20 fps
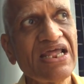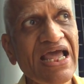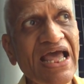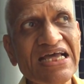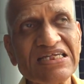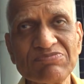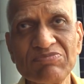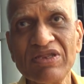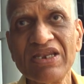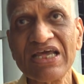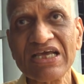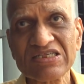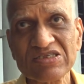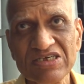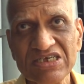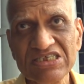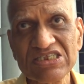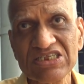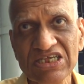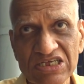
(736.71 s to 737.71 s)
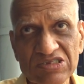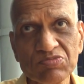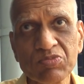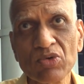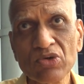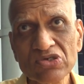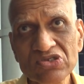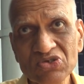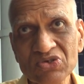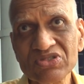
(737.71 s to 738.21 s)
has been is
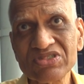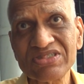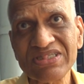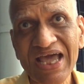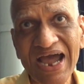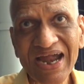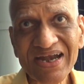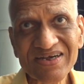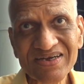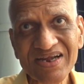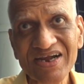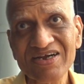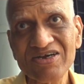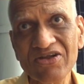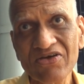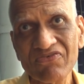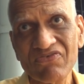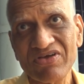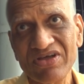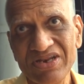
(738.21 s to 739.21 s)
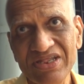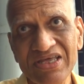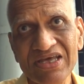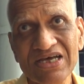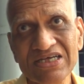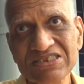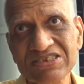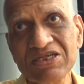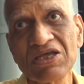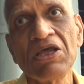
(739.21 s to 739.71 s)
exposed to that kind of
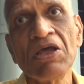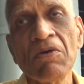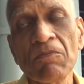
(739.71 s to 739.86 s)
areas,